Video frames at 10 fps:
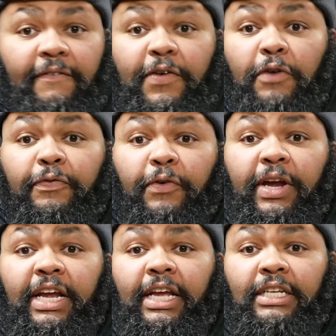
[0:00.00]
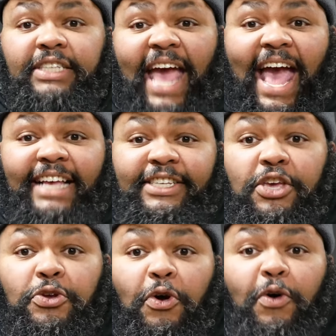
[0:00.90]
Feel free to ask
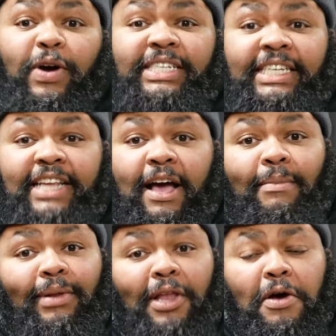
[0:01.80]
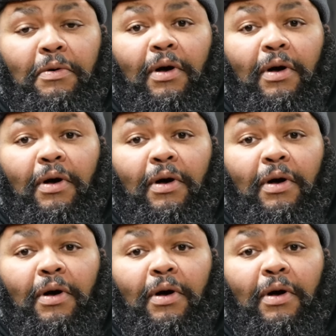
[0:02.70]
your question down below.